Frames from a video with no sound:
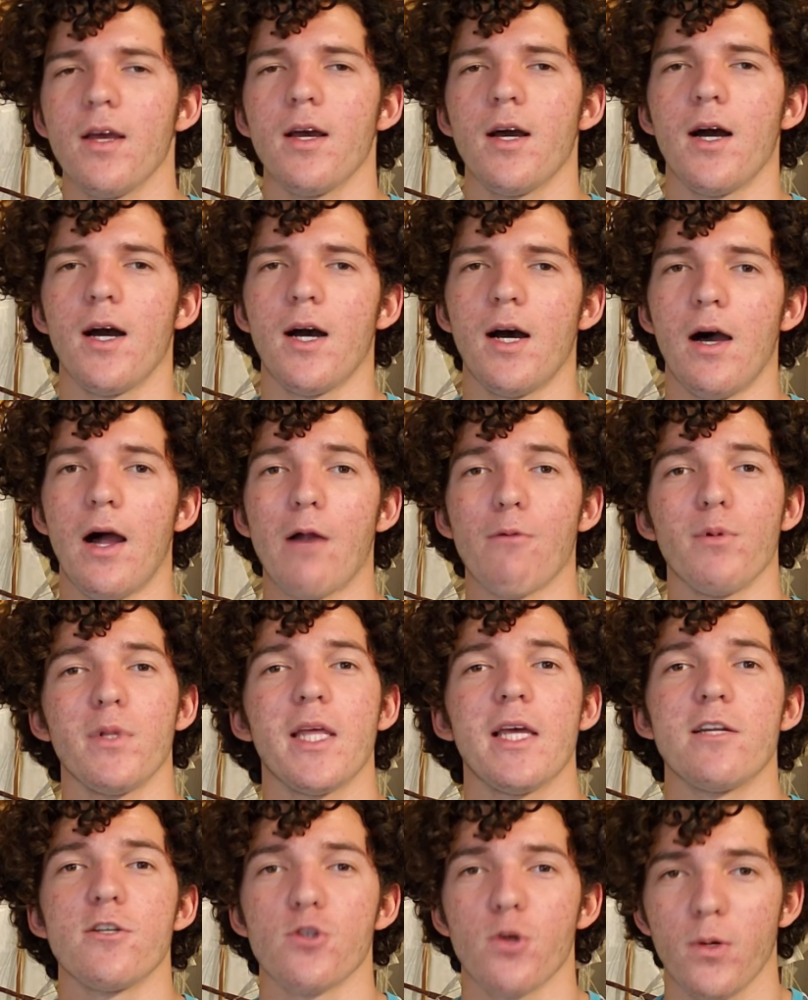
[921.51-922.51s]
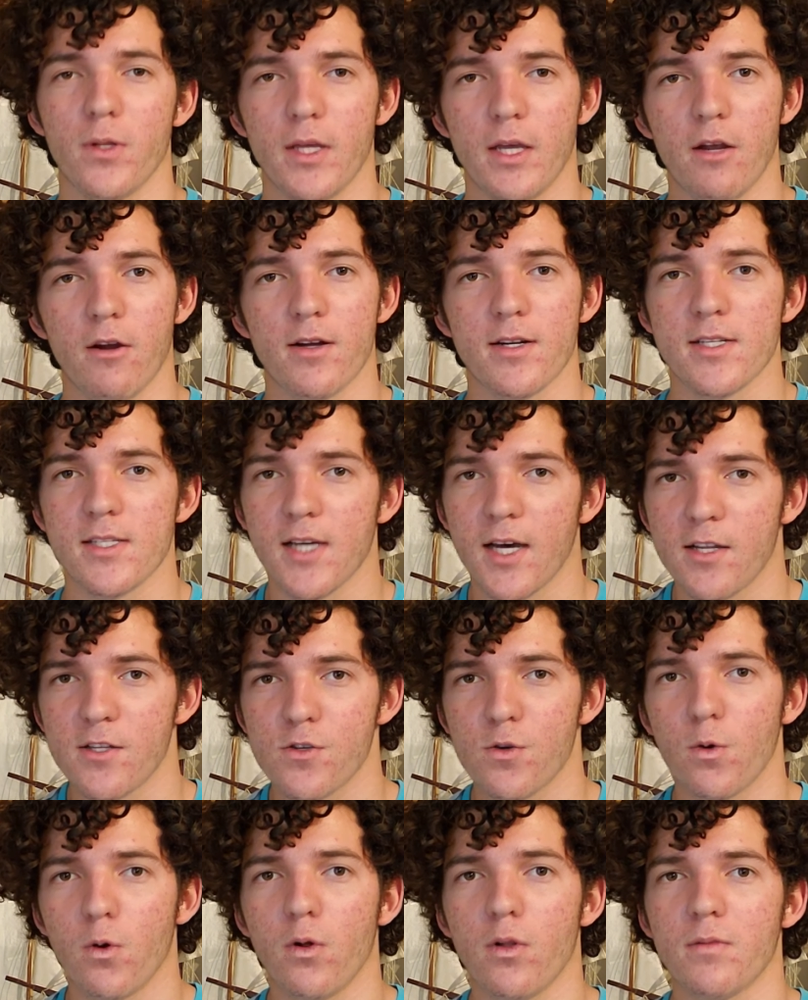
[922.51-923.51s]
I really enjoyed the year at design
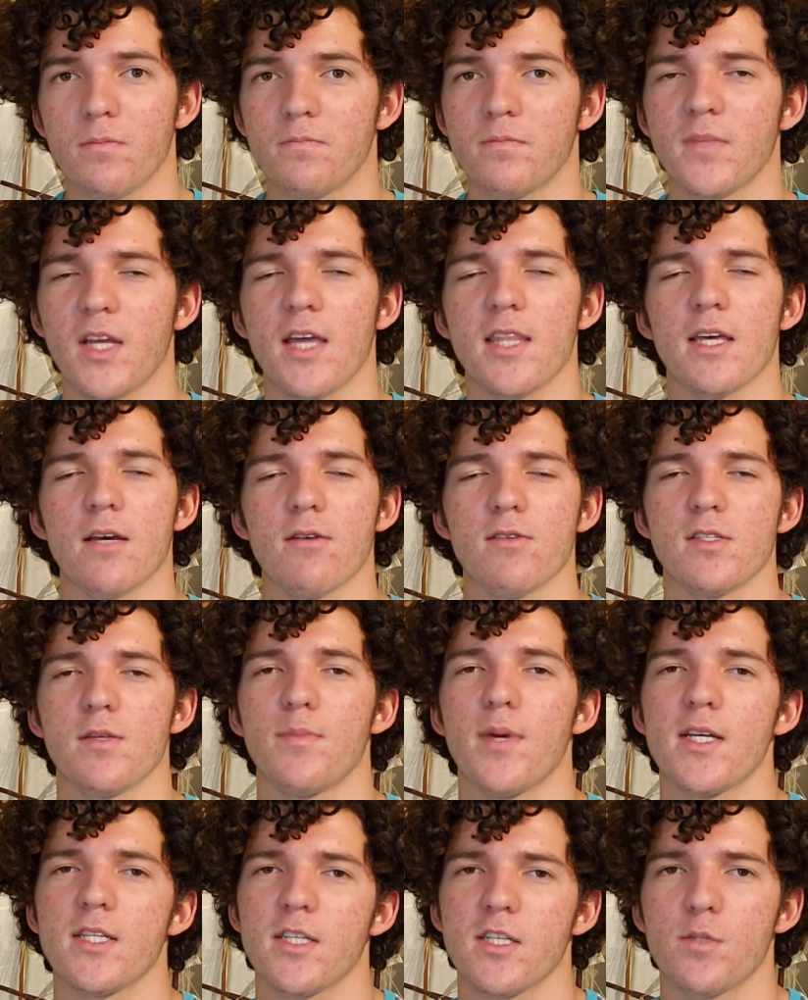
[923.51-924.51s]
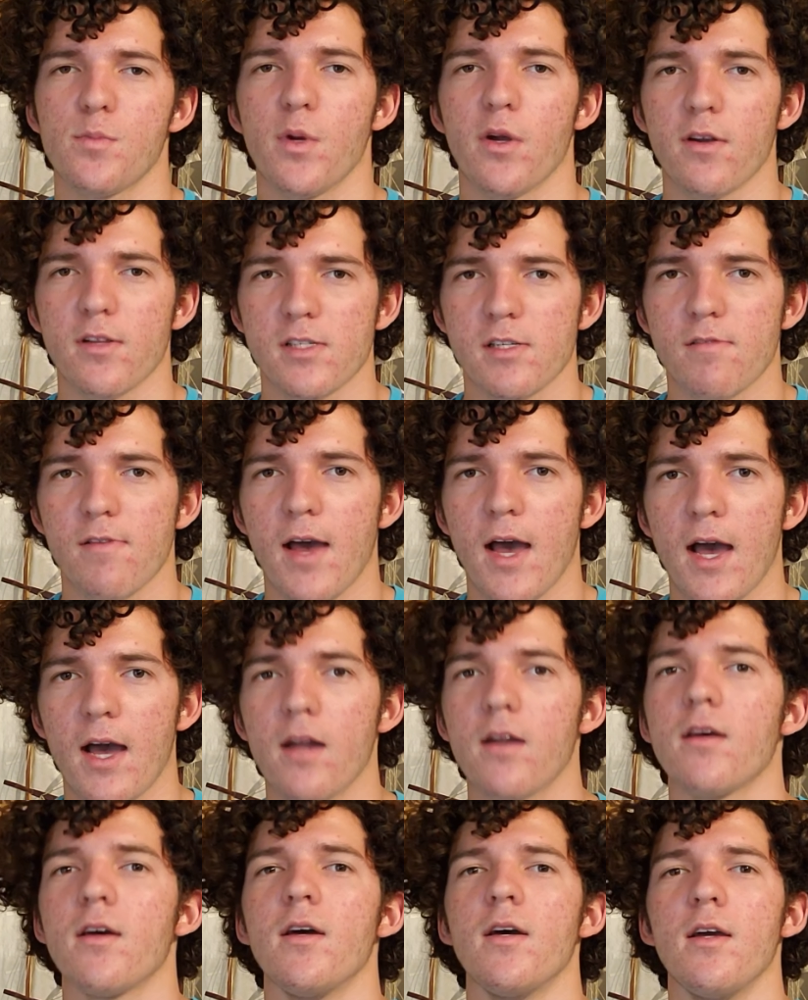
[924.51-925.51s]
school. I think it was the best experience I've had
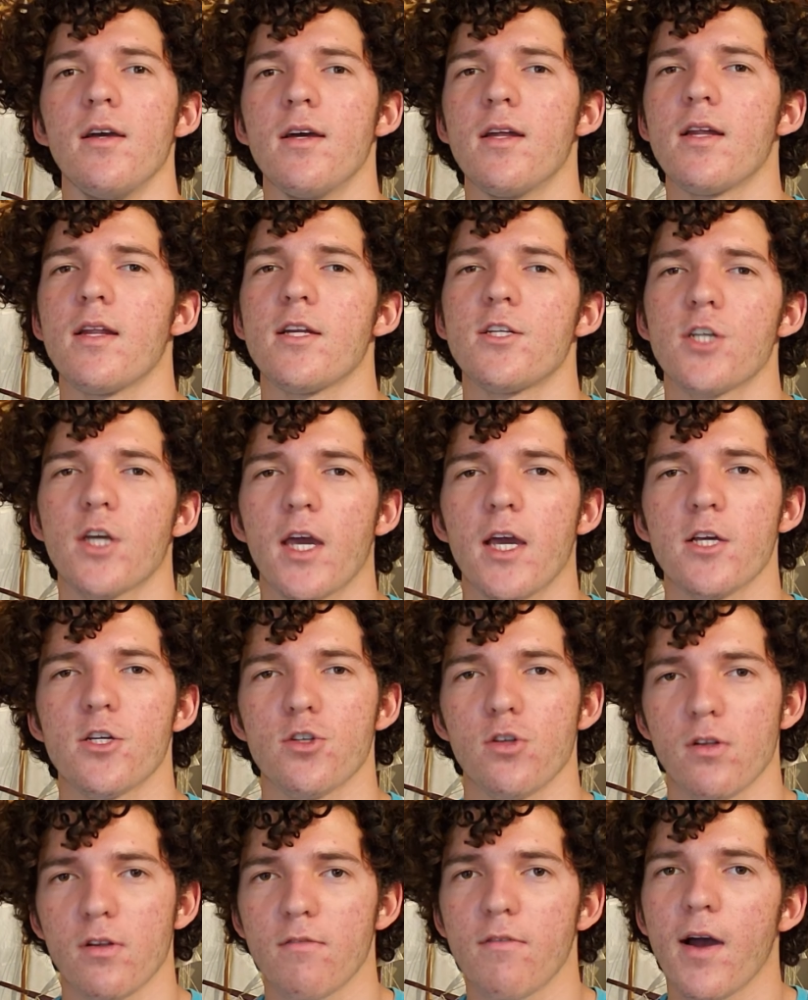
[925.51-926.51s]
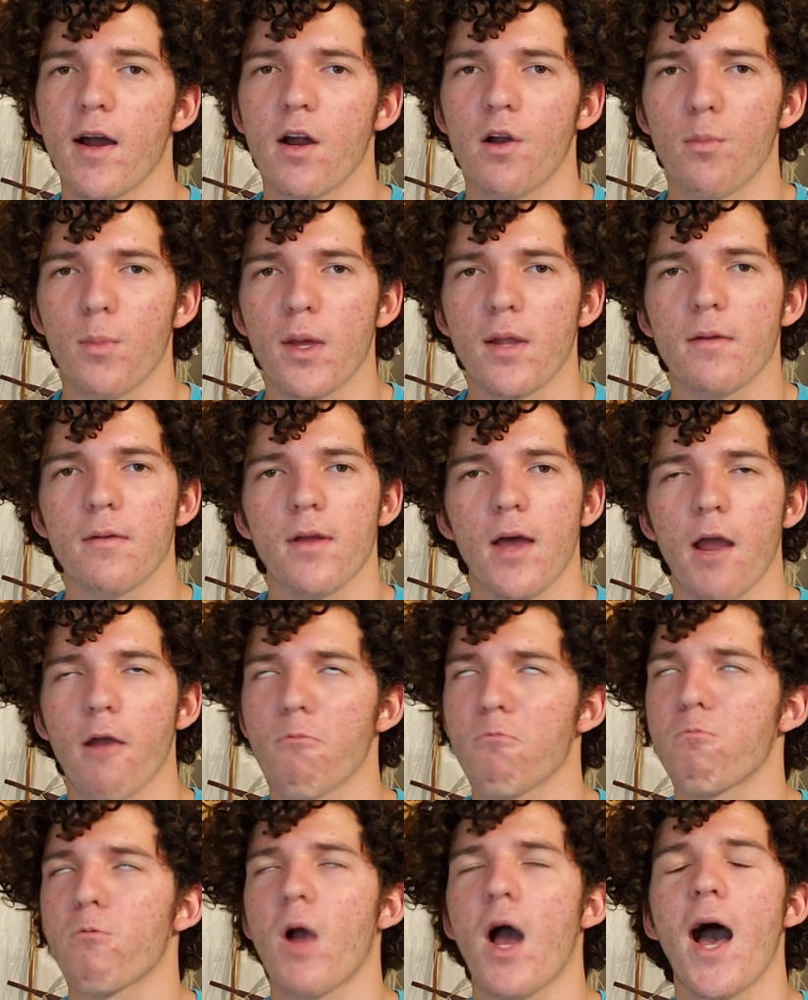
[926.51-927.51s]
in an educational environment. I
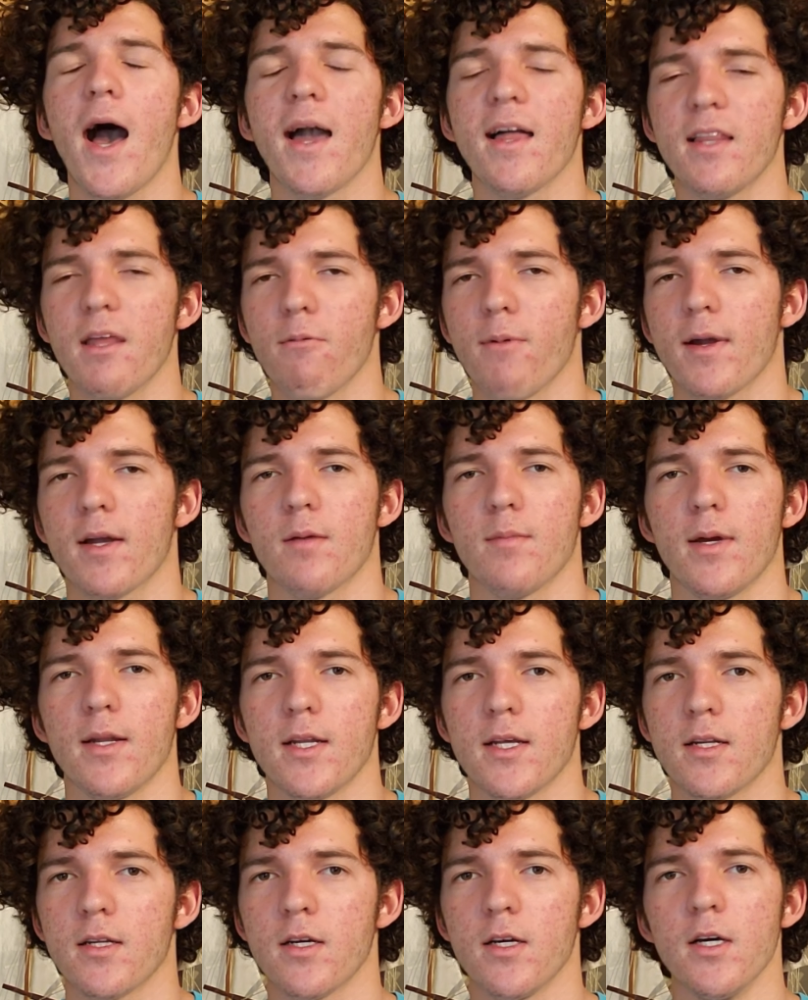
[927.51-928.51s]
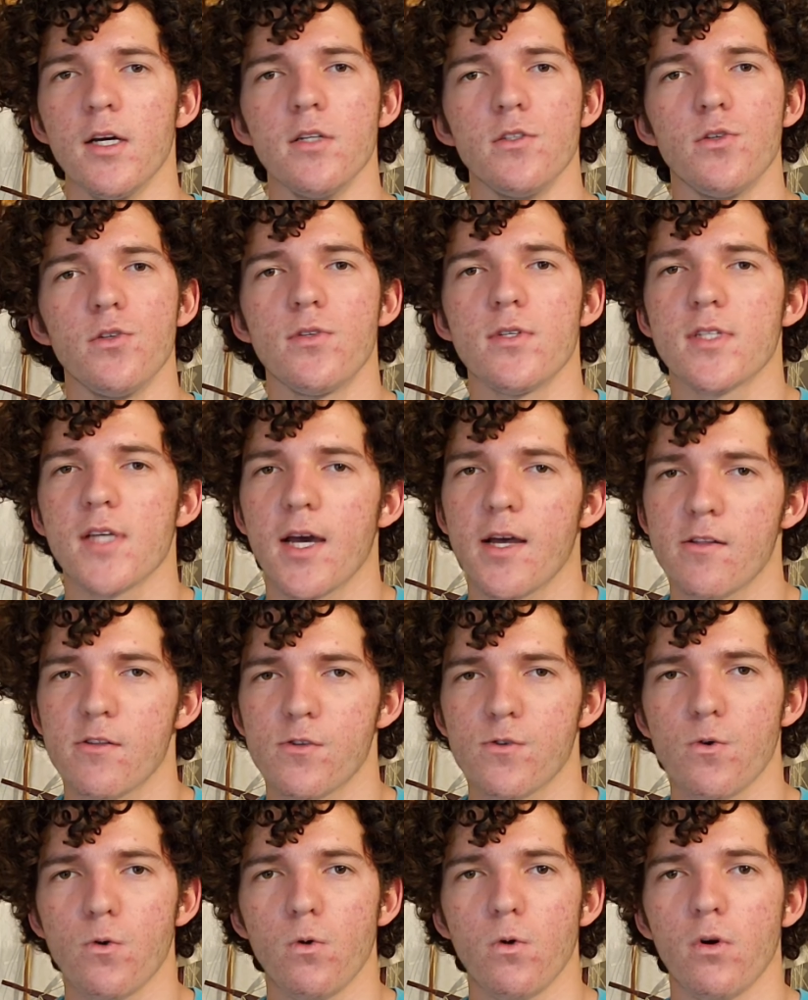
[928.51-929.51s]
highly recommend it. Do design
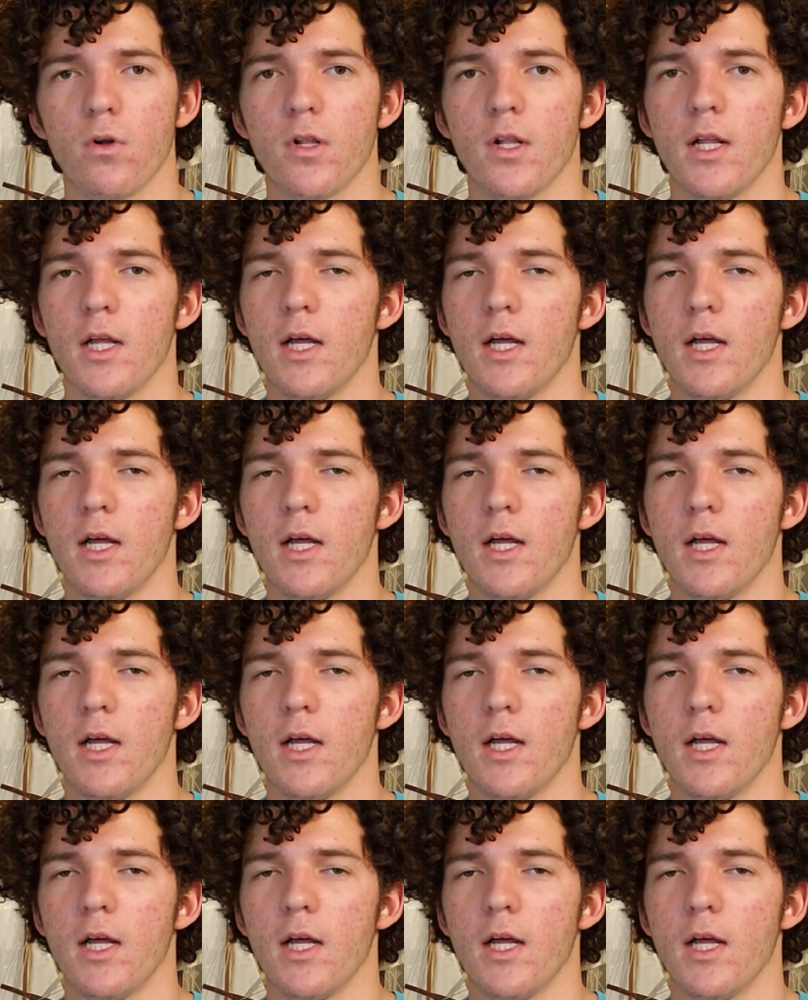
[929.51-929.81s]
school.